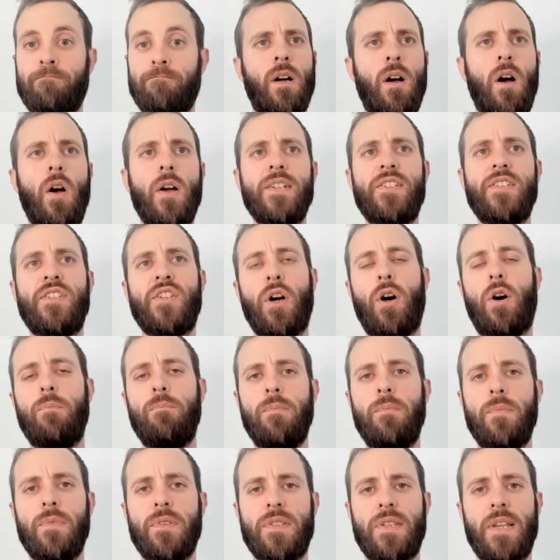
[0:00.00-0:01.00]
"Hi
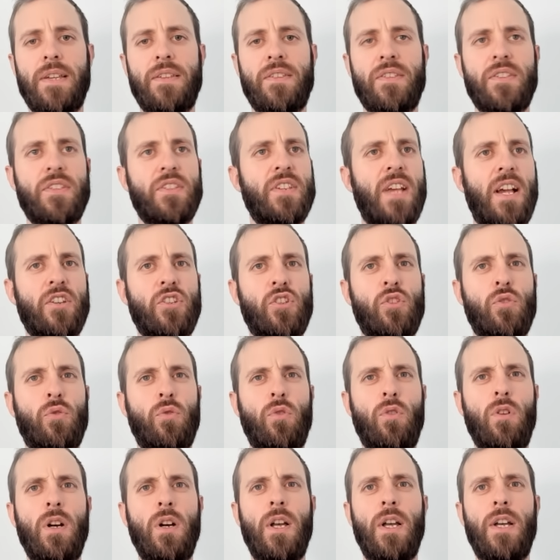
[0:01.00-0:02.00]
Tom," says
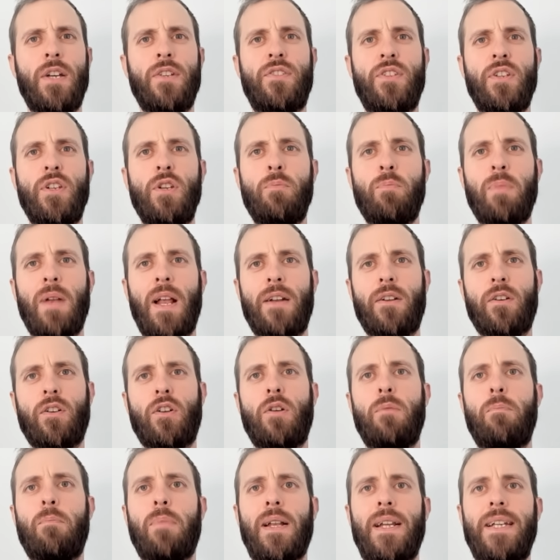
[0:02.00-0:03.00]
Sashaw. "Do you plan on
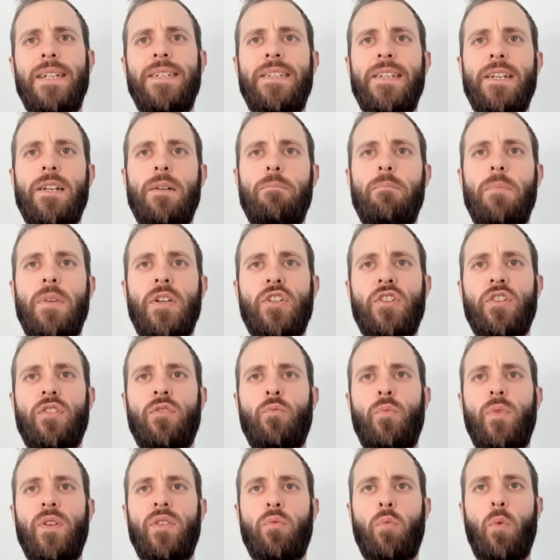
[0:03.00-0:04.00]
completing a
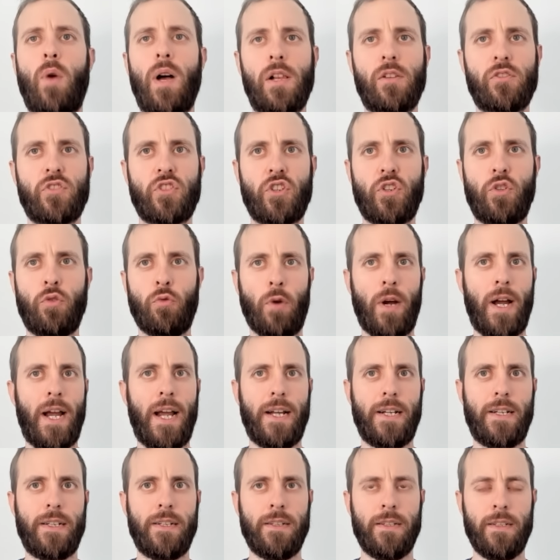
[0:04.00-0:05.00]
mission with Welsh
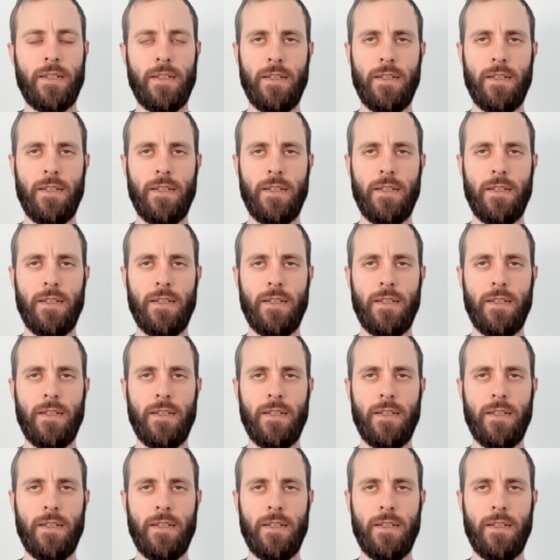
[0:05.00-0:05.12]
Greg?"